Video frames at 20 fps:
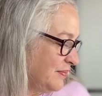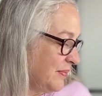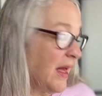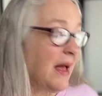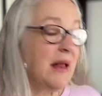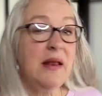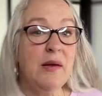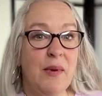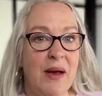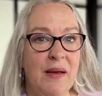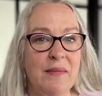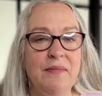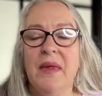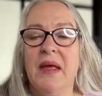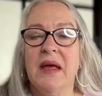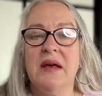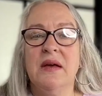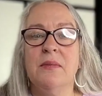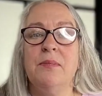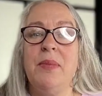Anyway,
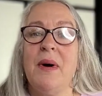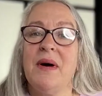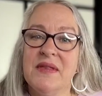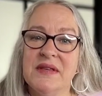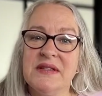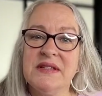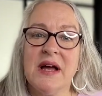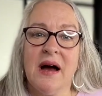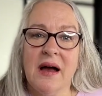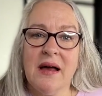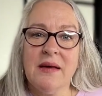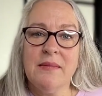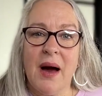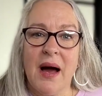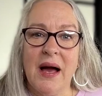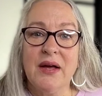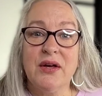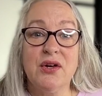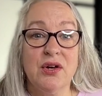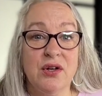by the time
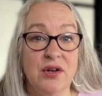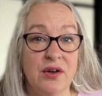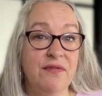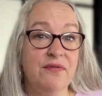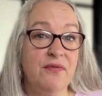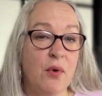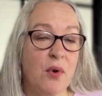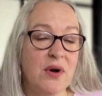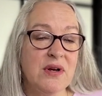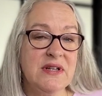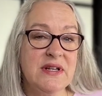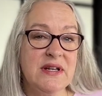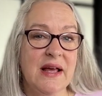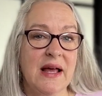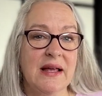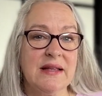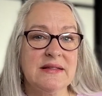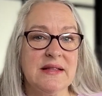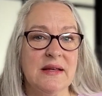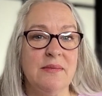I could afford to
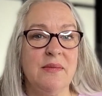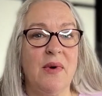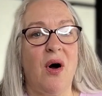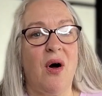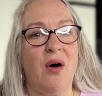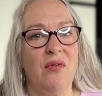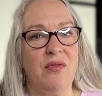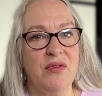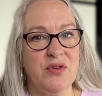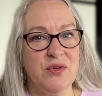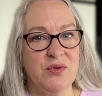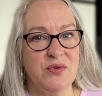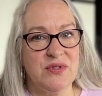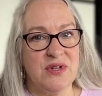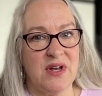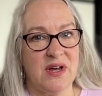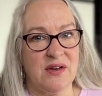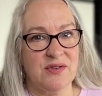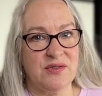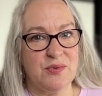get some, all the new
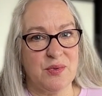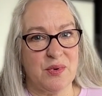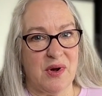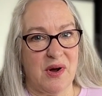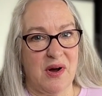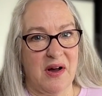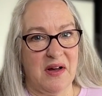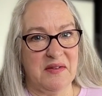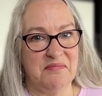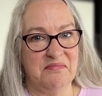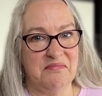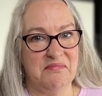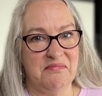styles were gone